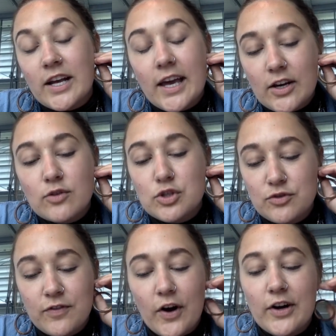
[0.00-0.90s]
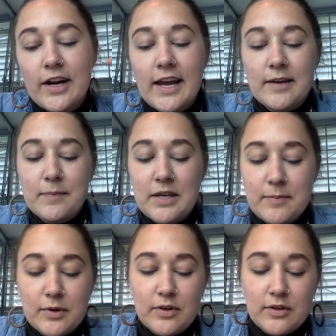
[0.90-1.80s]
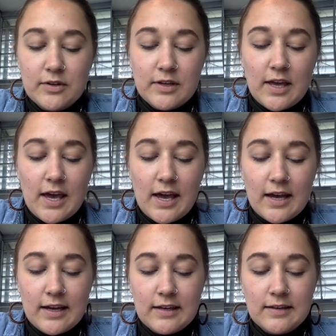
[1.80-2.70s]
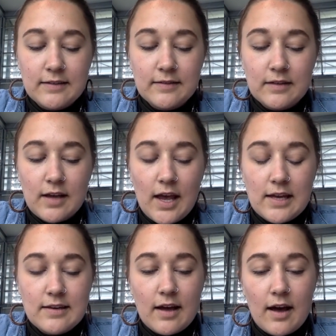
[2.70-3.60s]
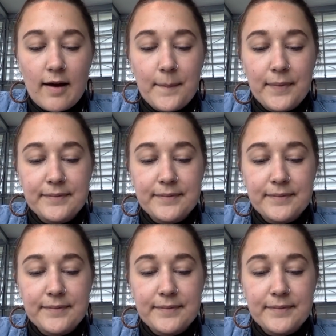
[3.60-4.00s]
can go too far and people can end up